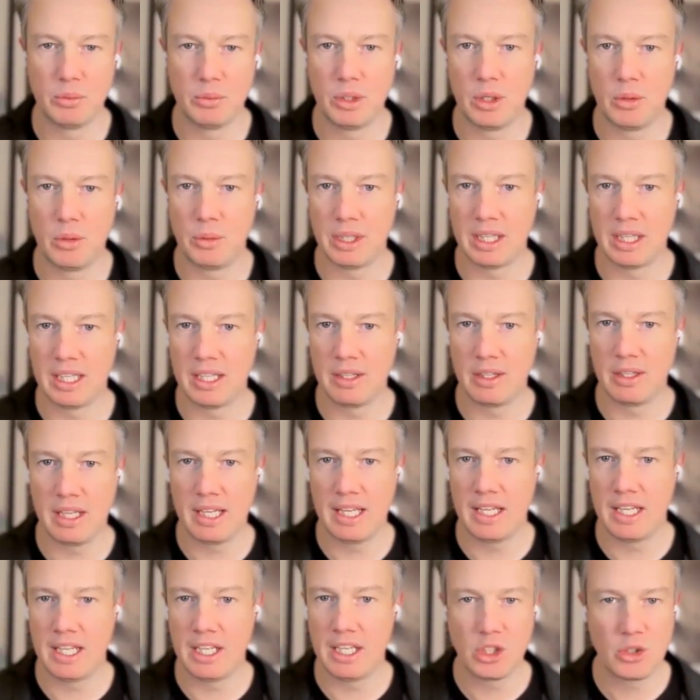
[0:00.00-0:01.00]
really
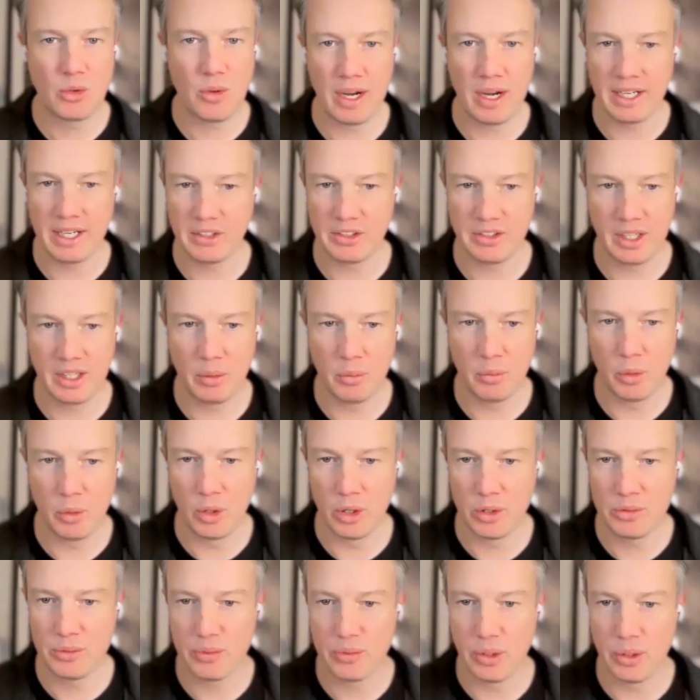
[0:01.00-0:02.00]
integrate it into their
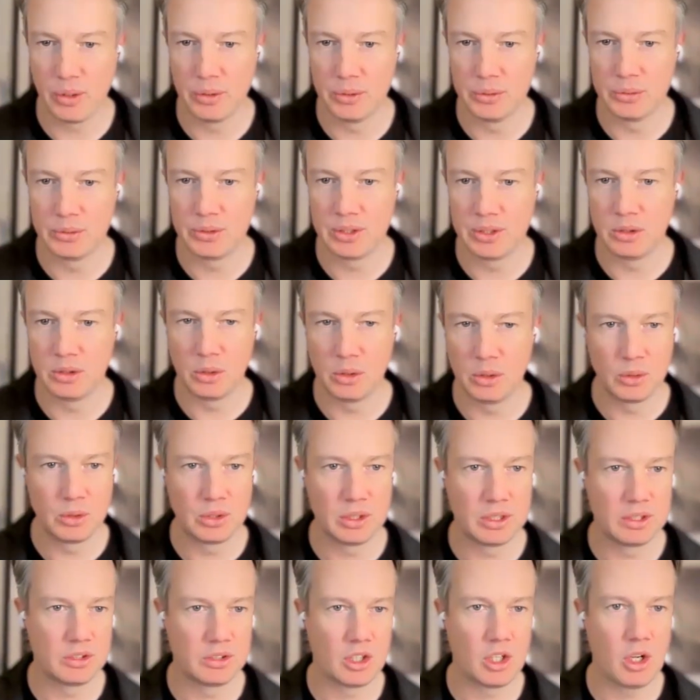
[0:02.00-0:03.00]
workflows and use
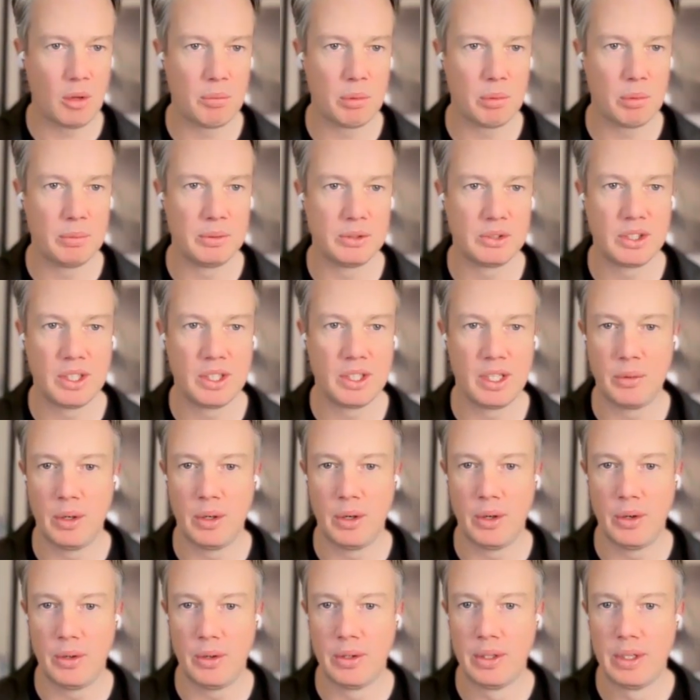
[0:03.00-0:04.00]
it as a complement to their
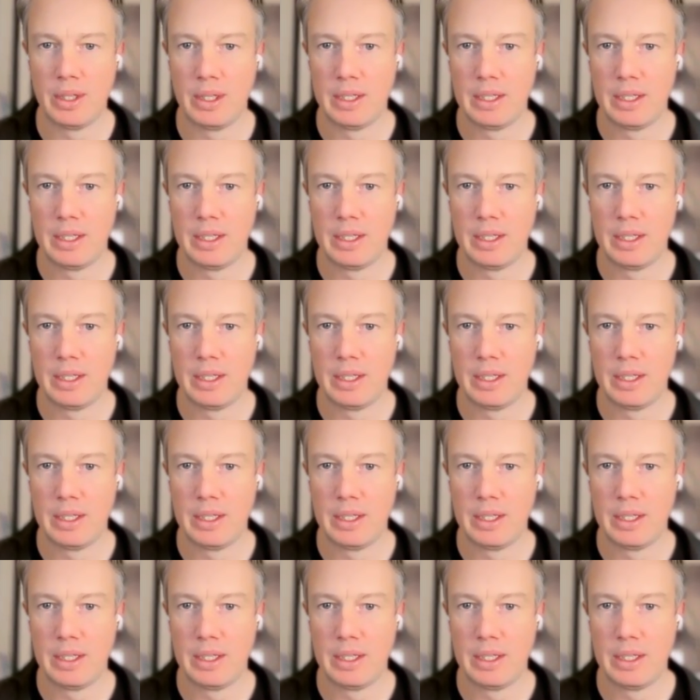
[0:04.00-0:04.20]
role?